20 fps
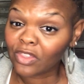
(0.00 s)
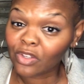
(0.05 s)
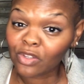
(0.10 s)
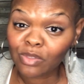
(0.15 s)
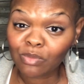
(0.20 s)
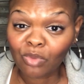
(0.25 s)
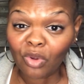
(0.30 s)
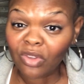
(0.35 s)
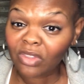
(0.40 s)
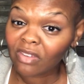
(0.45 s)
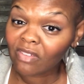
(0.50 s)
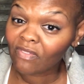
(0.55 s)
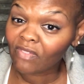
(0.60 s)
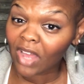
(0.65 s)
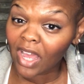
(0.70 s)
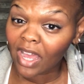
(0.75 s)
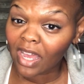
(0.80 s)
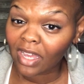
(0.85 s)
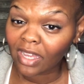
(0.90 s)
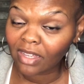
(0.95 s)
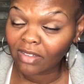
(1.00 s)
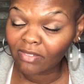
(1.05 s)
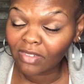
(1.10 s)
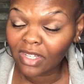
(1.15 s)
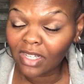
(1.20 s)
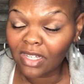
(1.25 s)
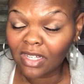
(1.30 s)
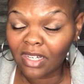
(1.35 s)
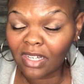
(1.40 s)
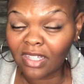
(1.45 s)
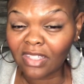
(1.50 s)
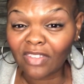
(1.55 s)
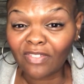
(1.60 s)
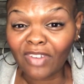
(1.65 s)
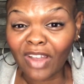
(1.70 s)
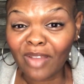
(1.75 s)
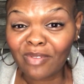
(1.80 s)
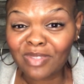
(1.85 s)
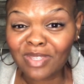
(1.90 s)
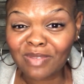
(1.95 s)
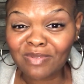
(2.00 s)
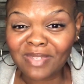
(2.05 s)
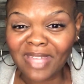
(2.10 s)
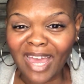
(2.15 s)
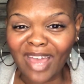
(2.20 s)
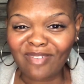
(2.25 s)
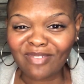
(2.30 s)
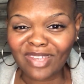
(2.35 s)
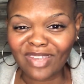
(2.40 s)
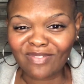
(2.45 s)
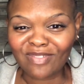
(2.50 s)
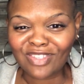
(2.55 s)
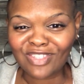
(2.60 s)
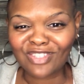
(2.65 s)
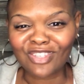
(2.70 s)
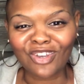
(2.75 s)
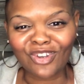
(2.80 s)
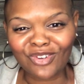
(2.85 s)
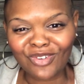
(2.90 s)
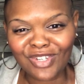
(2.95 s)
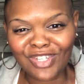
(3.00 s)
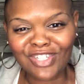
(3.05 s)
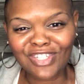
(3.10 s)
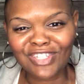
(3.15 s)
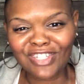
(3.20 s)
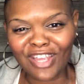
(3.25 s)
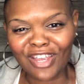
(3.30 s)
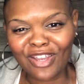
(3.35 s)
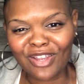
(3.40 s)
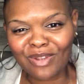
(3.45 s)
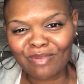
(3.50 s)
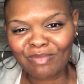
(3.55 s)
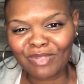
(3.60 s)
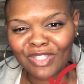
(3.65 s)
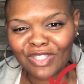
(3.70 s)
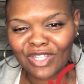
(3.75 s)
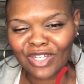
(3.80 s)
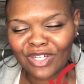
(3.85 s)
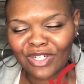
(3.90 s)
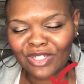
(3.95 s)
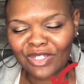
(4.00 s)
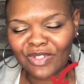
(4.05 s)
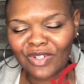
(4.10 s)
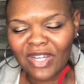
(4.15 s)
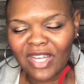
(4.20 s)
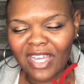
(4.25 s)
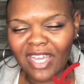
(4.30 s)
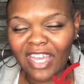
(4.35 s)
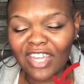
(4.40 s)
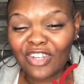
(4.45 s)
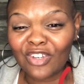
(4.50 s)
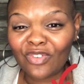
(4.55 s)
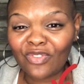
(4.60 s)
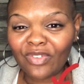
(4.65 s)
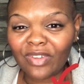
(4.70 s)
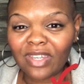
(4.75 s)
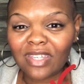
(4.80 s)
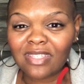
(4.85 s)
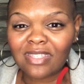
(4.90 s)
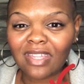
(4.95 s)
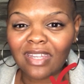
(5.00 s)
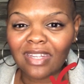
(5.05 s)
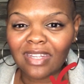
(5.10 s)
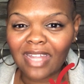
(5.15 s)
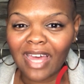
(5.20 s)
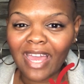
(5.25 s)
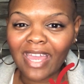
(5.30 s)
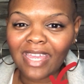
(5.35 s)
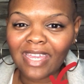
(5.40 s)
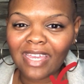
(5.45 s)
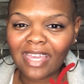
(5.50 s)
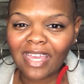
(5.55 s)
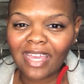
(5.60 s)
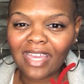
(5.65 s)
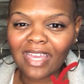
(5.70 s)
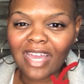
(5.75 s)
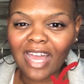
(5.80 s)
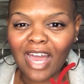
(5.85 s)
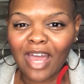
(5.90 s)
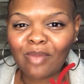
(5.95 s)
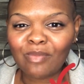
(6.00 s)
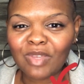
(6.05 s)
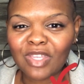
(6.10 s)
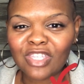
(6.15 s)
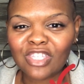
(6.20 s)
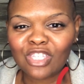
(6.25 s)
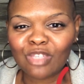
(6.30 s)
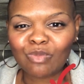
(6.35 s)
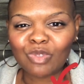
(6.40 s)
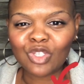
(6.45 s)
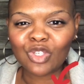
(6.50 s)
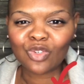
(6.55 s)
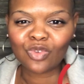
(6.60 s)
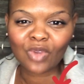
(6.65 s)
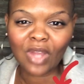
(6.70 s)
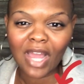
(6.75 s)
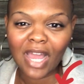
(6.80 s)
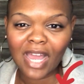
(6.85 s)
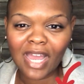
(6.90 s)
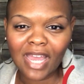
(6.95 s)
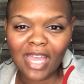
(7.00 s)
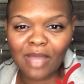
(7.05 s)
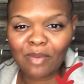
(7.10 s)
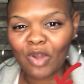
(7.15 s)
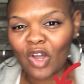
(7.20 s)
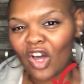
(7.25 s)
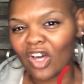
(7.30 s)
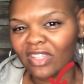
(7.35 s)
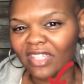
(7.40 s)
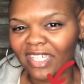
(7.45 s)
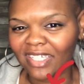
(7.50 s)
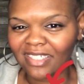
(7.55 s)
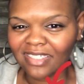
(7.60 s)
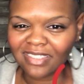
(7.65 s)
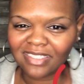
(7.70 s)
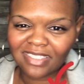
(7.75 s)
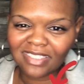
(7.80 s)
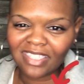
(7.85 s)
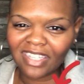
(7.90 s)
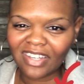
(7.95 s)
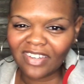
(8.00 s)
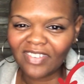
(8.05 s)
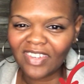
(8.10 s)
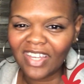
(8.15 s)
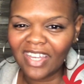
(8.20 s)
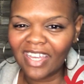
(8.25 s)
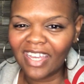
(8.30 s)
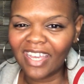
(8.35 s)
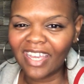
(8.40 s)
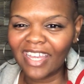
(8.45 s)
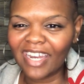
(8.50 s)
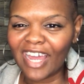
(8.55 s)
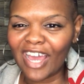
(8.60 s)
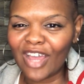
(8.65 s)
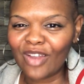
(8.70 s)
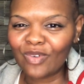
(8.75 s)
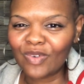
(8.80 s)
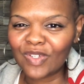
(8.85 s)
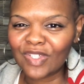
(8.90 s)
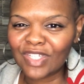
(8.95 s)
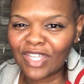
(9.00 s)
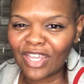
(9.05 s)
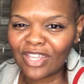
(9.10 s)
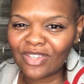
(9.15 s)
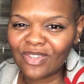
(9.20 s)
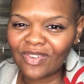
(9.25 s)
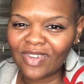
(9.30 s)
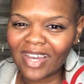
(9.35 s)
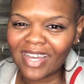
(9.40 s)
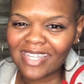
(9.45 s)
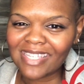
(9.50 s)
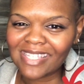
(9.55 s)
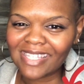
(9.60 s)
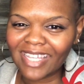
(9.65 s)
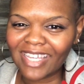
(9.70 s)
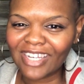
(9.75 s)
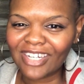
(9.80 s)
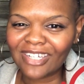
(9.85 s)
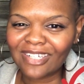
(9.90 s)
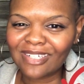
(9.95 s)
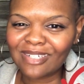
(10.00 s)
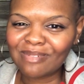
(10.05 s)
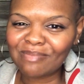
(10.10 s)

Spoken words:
there's more than 5 of the 5 tips that I've given, so share below and don't forget to like, comment, subscribe, all that good stuff, and I will check you guys later.